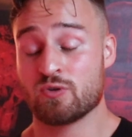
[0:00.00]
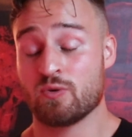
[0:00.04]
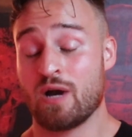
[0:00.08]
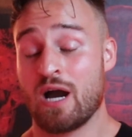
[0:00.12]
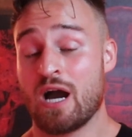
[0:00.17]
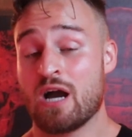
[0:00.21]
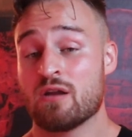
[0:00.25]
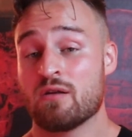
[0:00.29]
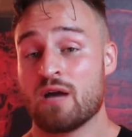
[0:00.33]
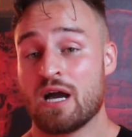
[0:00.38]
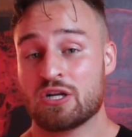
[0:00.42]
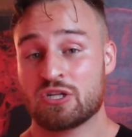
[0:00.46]
So
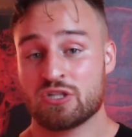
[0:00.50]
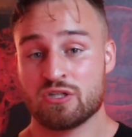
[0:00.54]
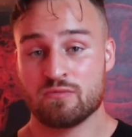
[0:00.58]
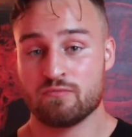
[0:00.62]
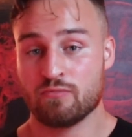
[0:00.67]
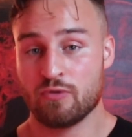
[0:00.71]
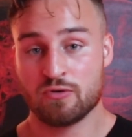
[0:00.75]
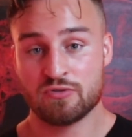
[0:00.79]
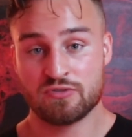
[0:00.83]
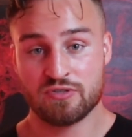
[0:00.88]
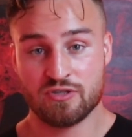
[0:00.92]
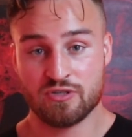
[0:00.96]
I would actually
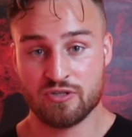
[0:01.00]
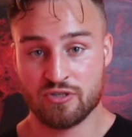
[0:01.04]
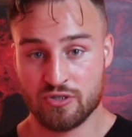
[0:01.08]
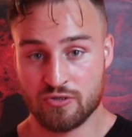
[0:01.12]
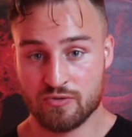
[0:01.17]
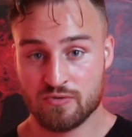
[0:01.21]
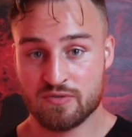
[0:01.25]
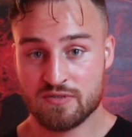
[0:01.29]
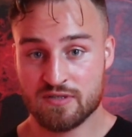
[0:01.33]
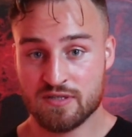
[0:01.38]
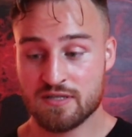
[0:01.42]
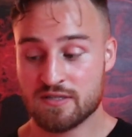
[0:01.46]
mostly
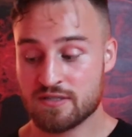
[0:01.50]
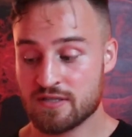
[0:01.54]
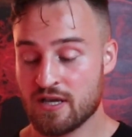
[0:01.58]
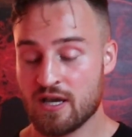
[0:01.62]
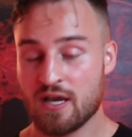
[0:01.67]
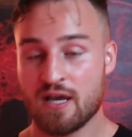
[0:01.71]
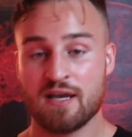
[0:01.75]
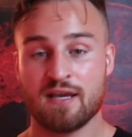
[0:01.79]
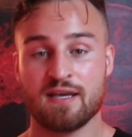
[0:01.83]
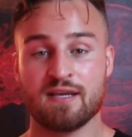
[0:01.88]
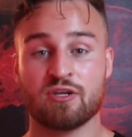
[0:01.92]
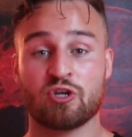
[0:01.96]
use
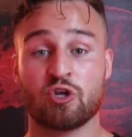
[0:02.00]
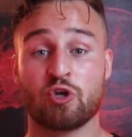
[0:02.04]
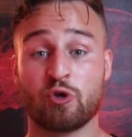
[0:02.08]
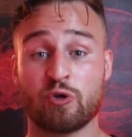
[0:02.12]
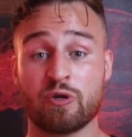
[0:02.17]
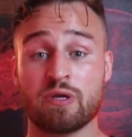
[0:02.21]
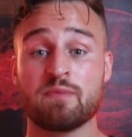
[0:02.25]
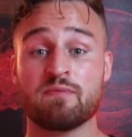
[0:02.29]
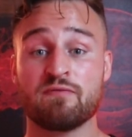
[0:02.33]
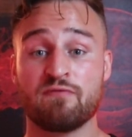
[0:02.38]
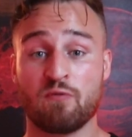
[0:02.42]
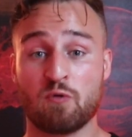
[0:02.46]
this in
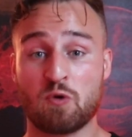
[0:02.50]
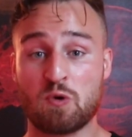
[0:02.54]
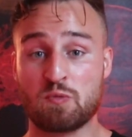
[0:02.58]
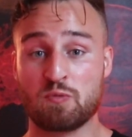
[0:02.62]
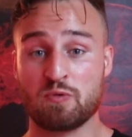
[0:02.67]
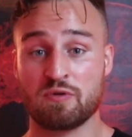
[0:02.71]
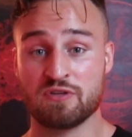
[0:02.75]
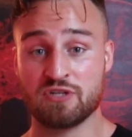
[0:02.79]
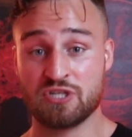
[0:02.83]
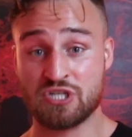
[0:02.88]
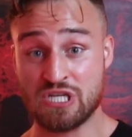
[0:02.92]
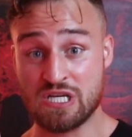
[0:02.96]
cream form
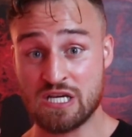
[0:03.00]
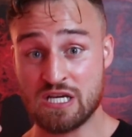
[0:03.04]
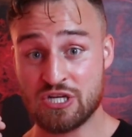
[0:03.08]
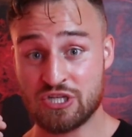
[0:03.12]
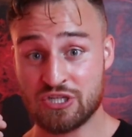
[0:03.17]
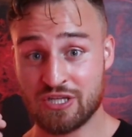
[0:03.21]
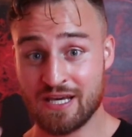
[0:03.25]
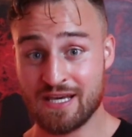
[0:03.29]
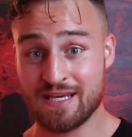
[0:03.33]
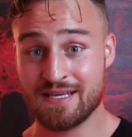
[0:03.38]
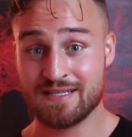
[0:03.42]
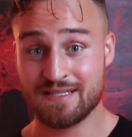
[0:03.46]
with
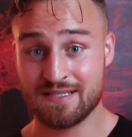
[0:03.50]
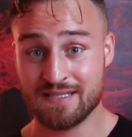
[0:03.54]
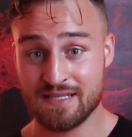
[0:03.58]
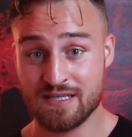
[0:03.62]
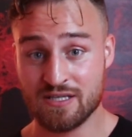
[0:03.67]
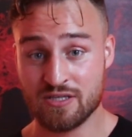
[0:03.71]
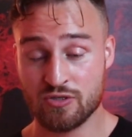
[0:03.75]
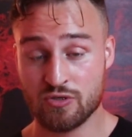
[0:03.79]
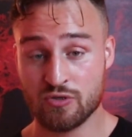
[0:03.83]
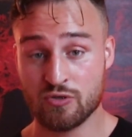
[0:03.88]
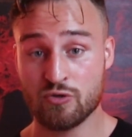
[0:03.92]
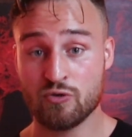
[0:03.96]

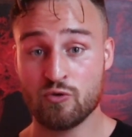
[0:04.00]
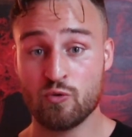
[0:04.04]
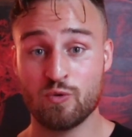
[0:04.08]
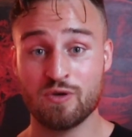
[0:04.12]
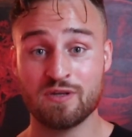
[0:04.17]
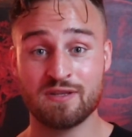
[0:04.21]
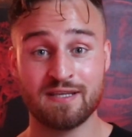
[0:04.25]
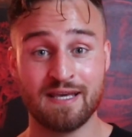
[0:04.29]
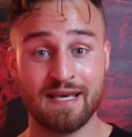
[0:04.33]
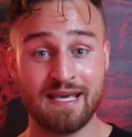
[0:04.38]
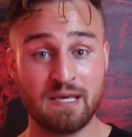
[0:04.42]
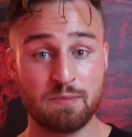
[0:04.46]
GHKCU
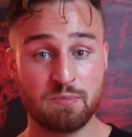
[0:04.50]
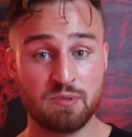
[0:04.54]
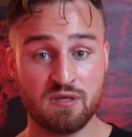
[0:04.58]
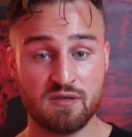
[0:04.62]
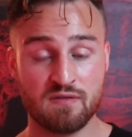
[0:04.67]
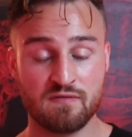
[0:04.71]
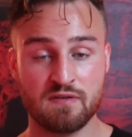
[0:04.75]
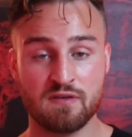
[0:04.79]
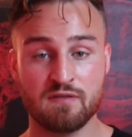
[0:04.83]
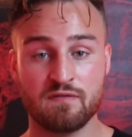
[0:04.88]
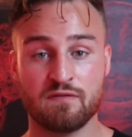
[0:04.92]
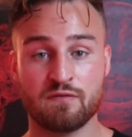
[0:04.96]
with
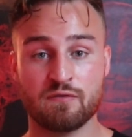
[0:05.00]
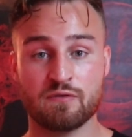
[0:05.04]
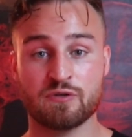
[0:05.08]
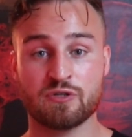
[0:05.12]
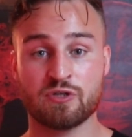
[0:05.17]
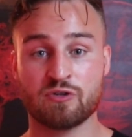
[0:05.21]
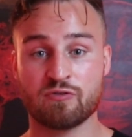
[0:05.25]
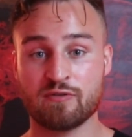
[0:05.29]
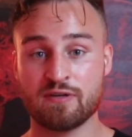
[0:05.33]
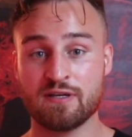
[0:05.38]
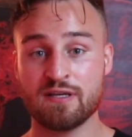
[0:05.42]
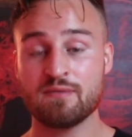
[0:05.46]
KPV for a
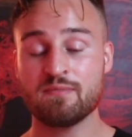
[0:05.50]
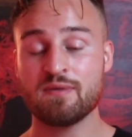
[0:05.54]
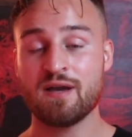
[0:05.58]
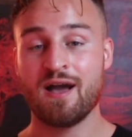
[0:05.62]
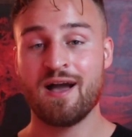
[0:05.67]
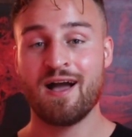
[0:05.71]
cream.